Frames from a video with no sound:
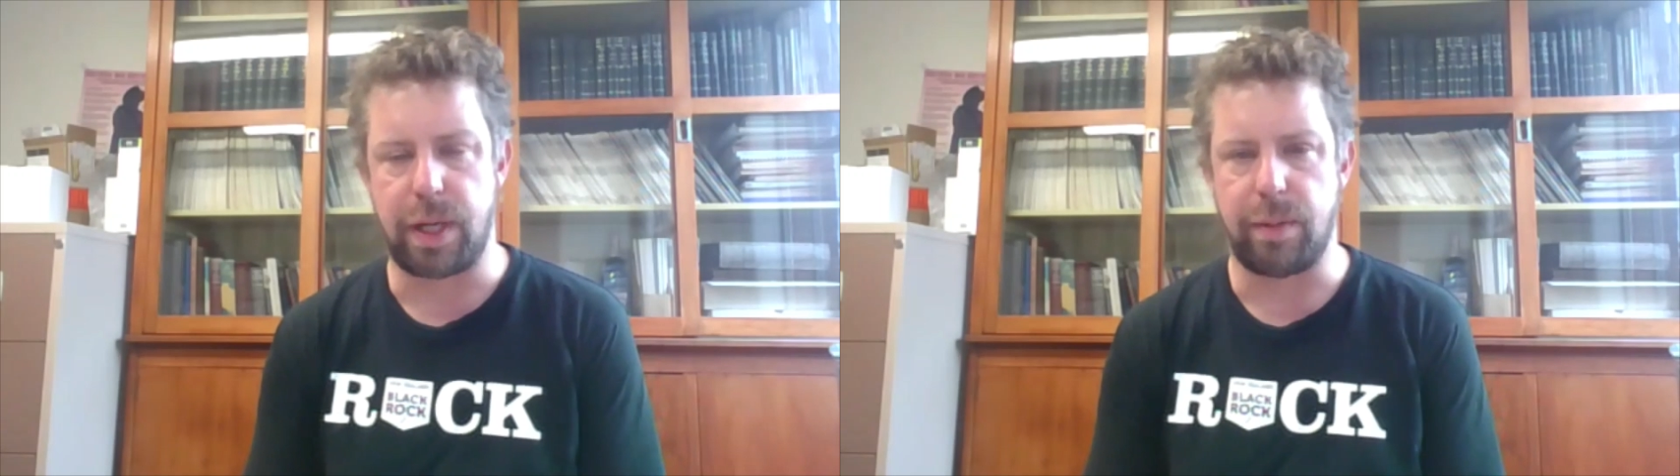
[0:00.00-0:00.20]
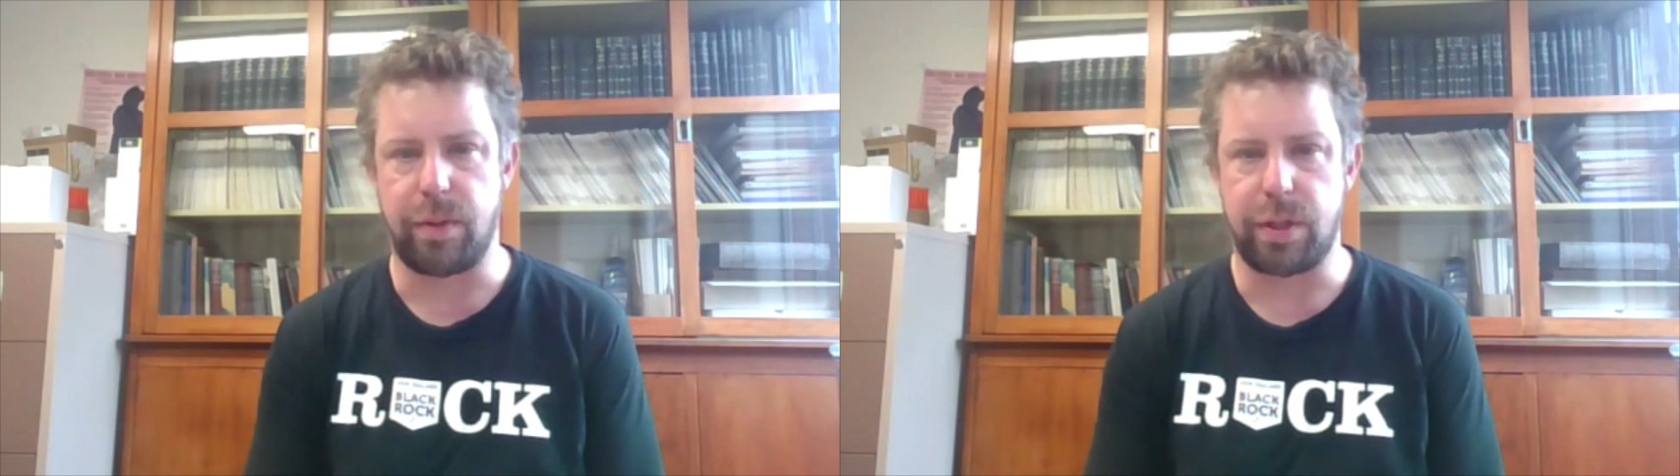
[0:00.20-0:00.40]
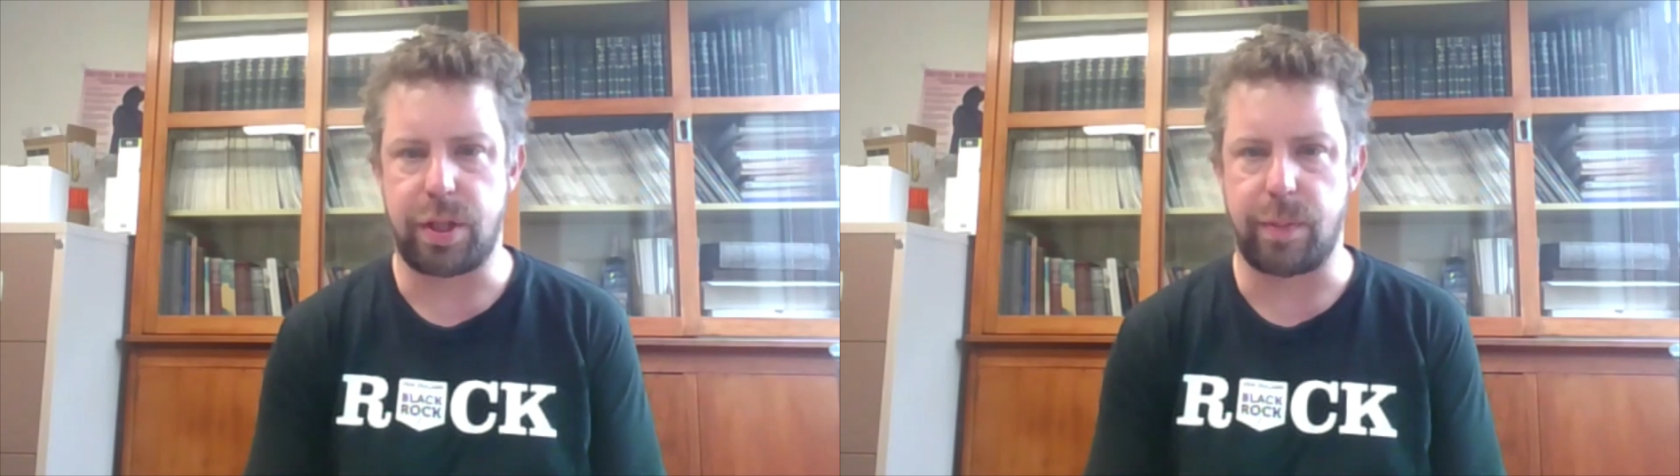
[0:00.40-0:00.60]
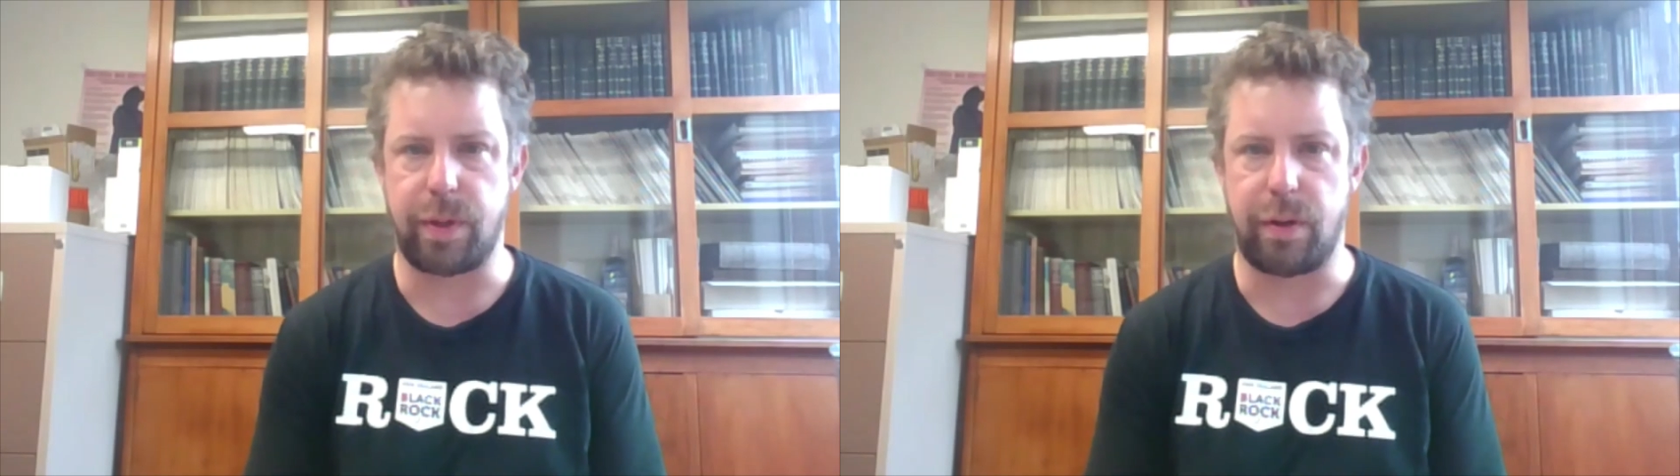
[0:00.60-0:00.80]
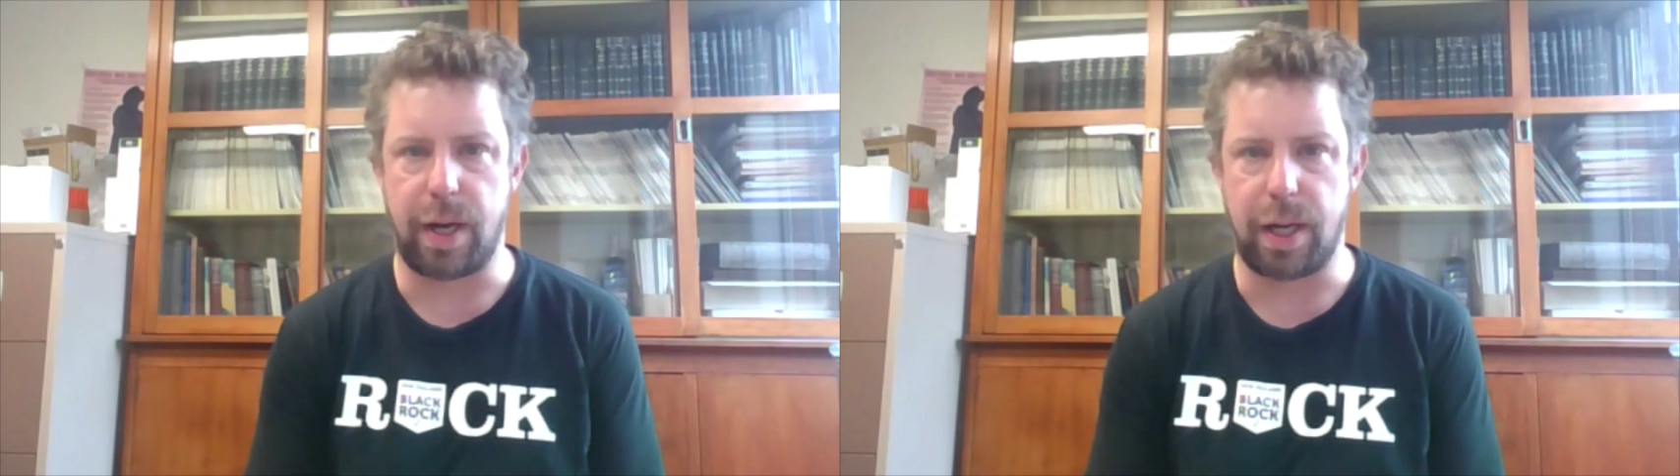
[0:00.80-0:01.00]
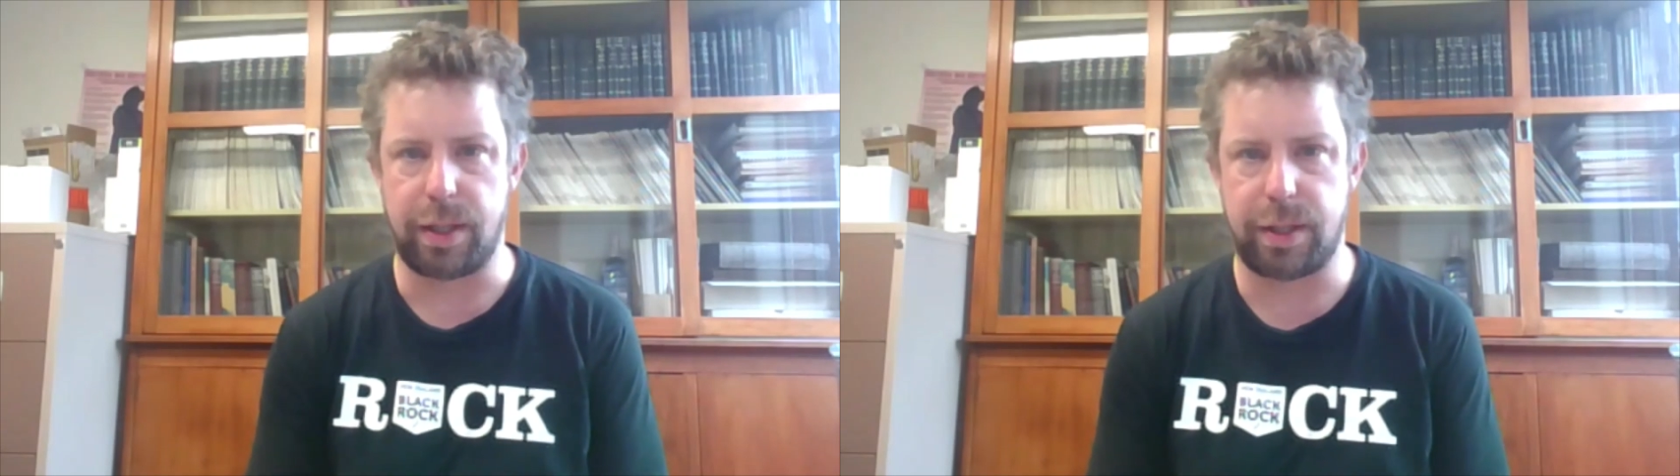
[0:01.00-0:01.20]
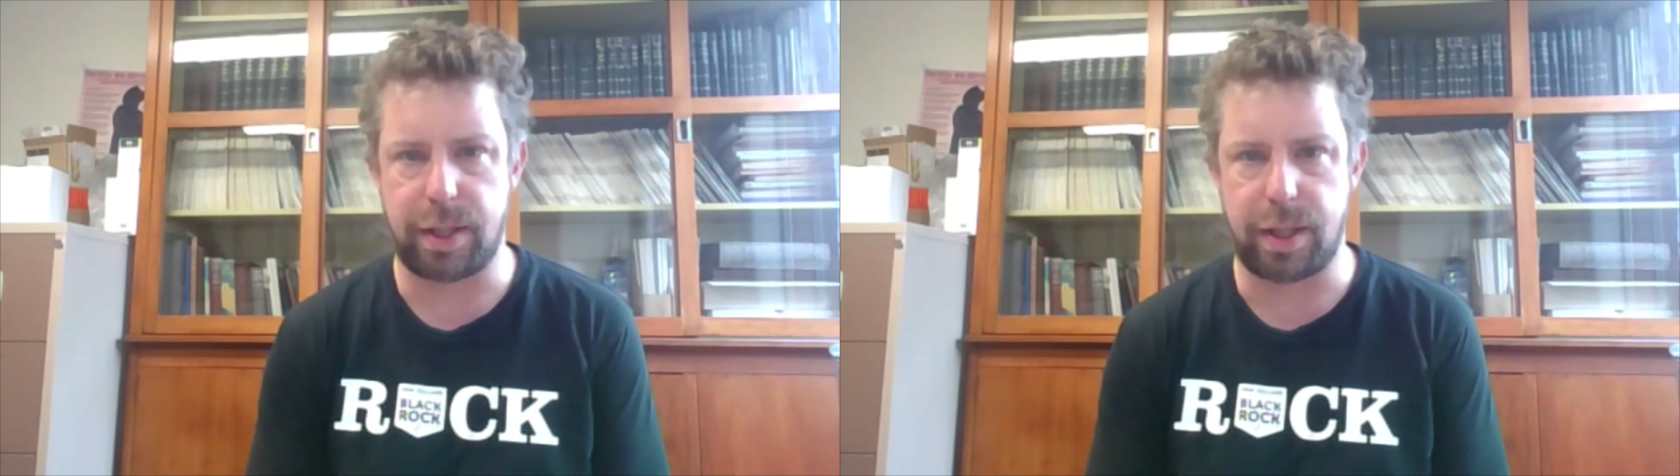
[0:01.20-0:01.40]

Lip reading: able to ship it around.